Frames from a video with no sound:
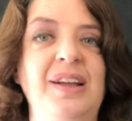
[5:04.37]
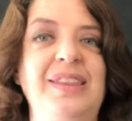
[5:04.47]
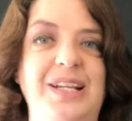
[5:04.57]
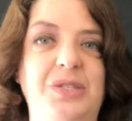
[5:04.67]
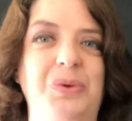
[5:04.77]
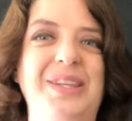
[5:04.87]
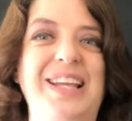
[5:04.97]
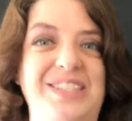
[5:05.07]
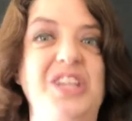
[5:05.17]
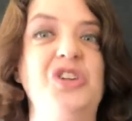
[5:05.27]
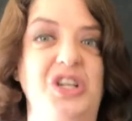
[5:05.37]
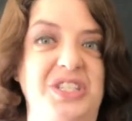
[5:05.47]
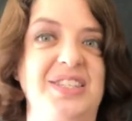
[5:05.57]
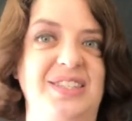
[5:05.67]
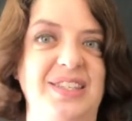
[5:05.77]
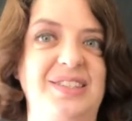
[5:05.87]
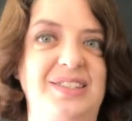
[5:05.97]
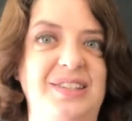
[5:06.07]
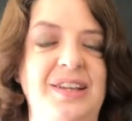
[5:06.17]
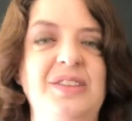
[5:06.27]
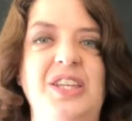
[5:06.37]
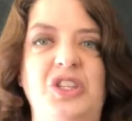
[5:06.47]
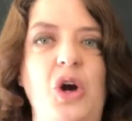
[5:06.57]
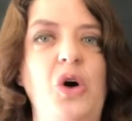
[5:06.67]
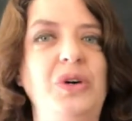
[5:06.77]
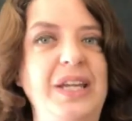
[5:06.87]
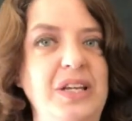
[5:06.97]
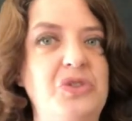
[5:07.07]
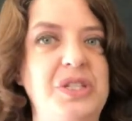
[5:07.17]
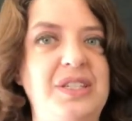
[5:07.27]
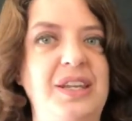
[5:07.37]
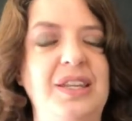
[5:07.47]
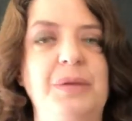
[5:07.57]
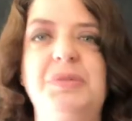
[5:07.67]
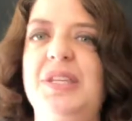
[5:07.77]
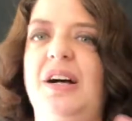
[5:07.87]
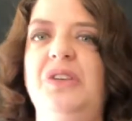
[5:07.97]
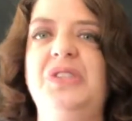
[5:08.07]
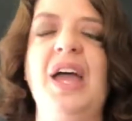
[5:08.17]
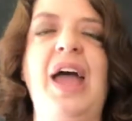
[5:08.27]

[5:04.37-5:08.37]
That's a narcissist, that they're only interested in themselves